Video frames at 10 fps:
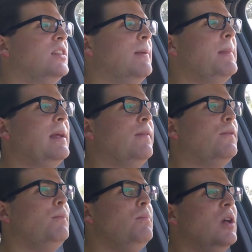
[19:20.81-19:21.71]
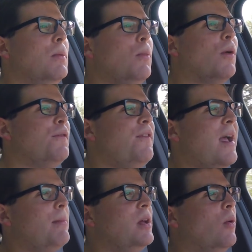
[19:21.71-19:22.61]
something, you know, more
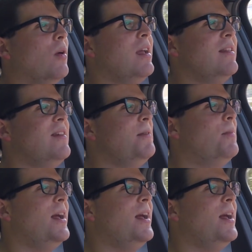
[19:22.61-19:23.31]
family oriented,